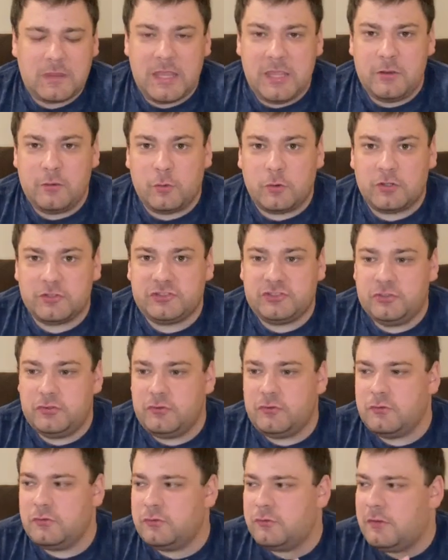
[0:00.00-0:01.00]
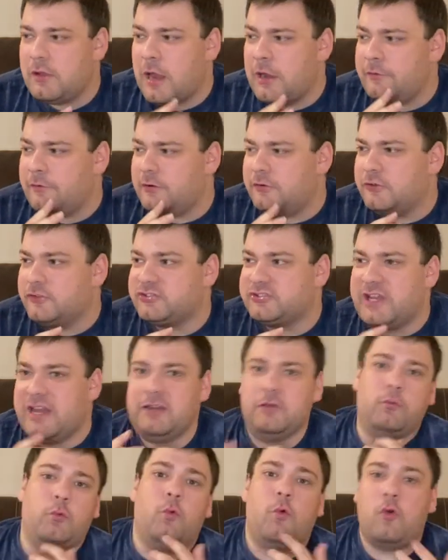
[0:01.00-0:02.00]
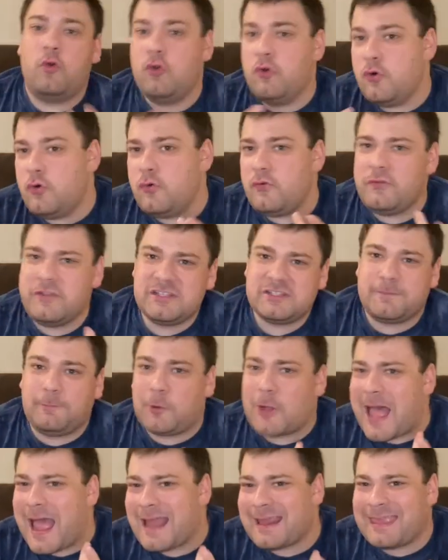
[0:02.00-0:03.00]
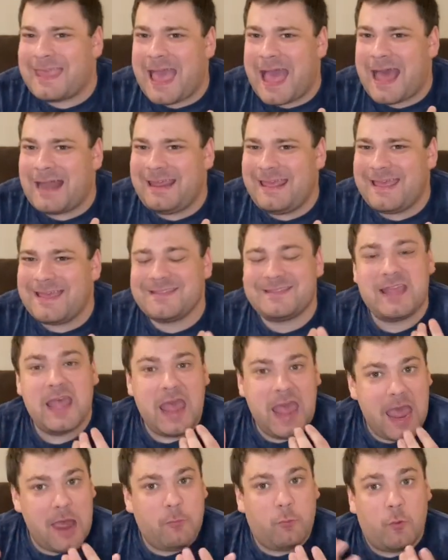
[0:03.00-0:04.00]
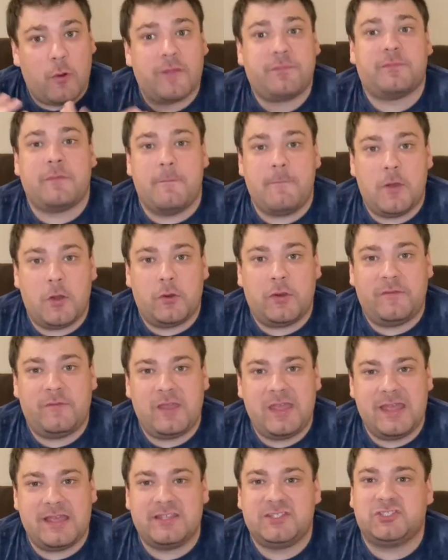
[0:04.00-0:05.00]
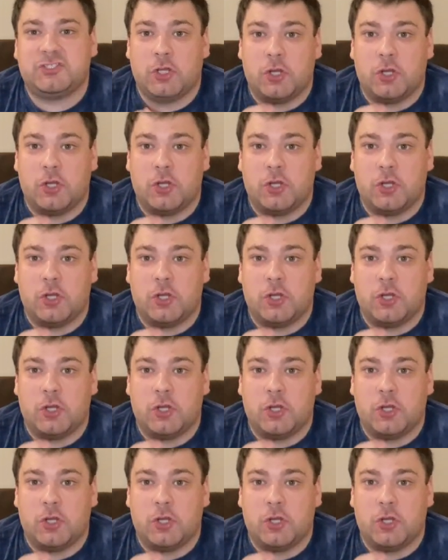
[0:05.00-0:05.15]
in order to understand who this black cat is and what the motive is,